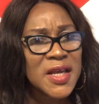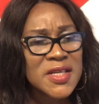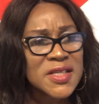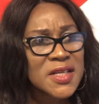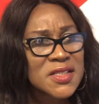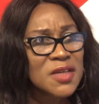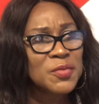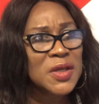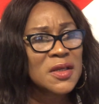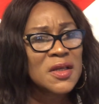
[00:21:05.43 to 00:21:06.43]
A is asking
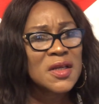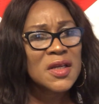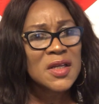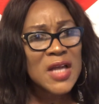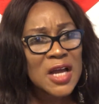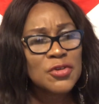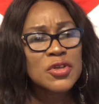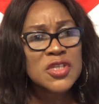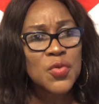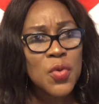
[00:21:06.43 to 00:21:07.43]
me. How
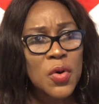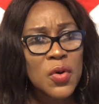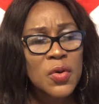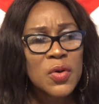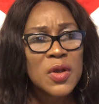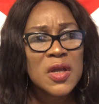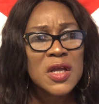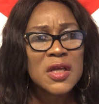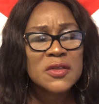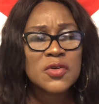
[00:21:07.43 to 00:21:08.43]
does it work?
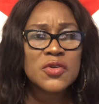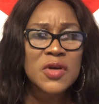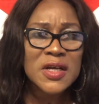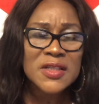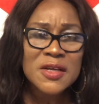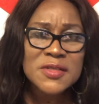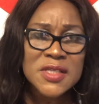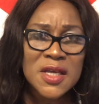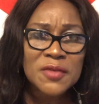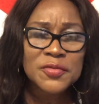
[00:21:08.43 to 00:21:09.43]
So you can now
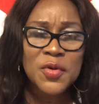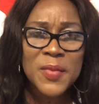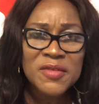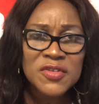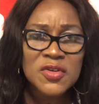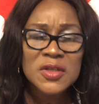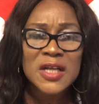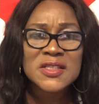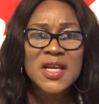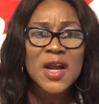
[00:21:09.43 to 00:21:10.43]
see from my video
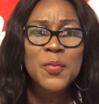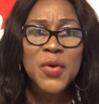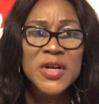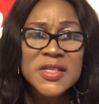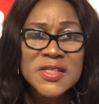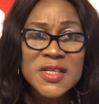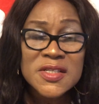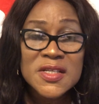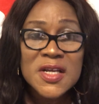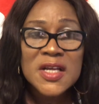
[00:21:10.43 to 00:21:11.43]
that there are
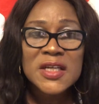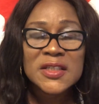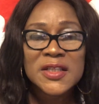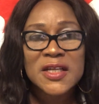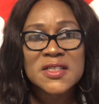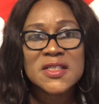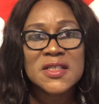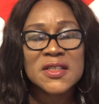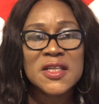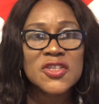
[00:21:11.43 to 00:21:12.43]
policies that
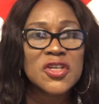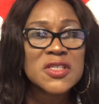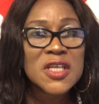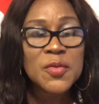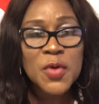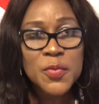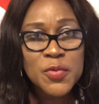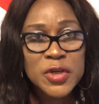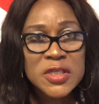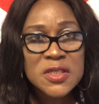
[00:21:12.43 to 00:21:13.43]
they just came up
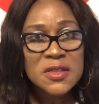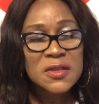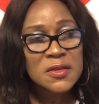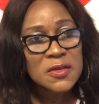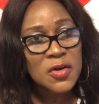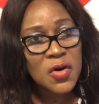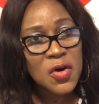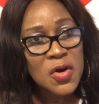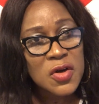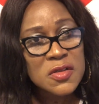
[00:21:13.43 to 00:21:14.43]
with
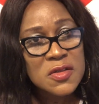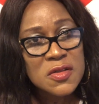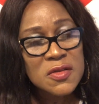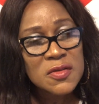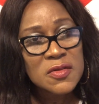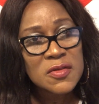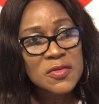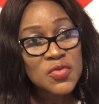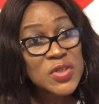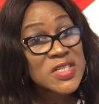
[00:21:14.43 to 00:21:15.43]
August
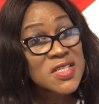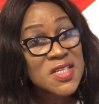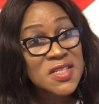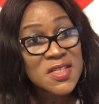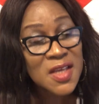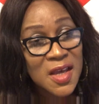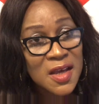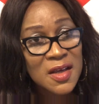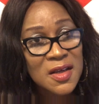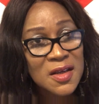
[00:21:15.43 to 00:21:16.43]
26th here,
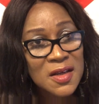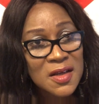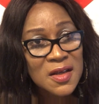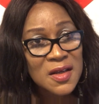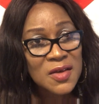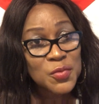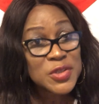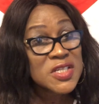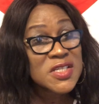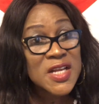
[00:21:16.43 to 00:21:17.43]

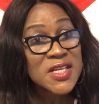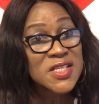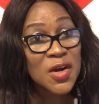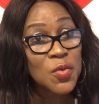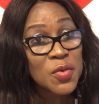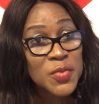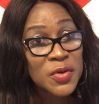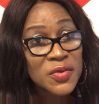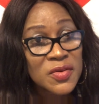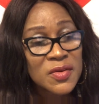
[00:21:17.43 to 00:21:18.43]
which is less than 1
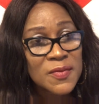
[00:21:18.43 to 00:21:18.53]
month.